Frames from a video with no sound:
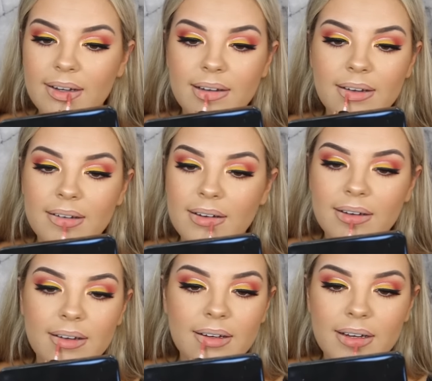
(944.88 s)

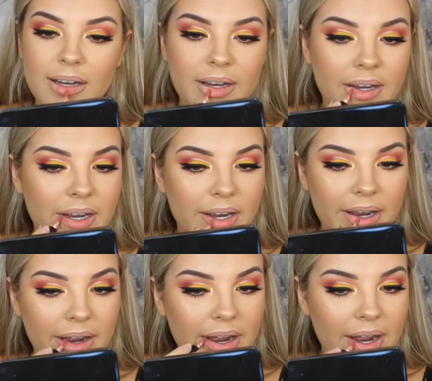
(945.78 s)

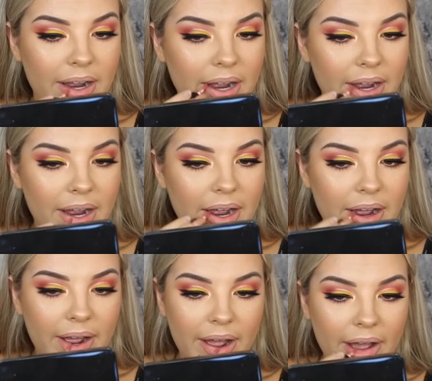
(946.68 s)

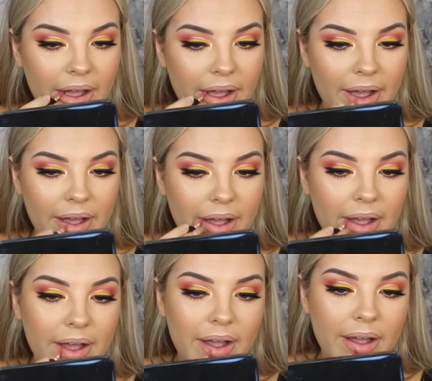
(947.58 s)

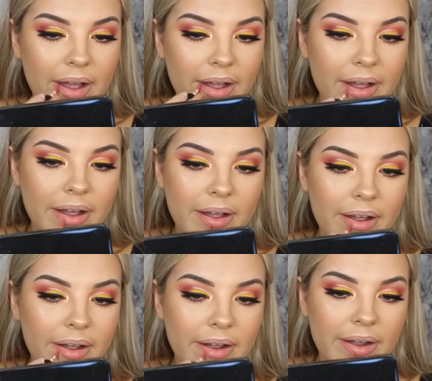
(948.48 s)

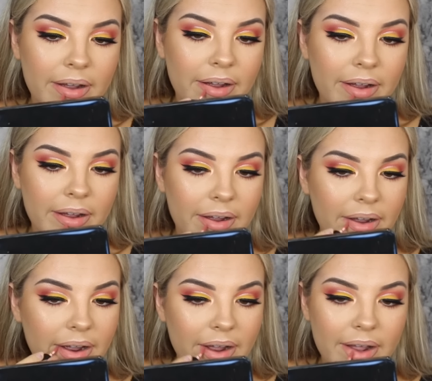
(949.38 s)

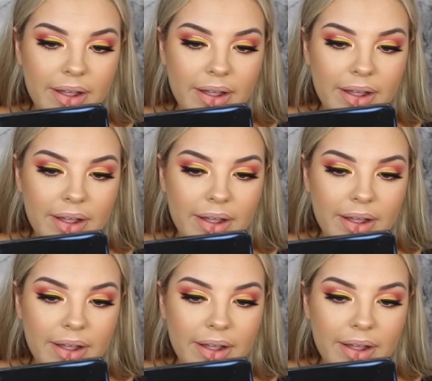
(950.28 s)
No one is speaking in this clip.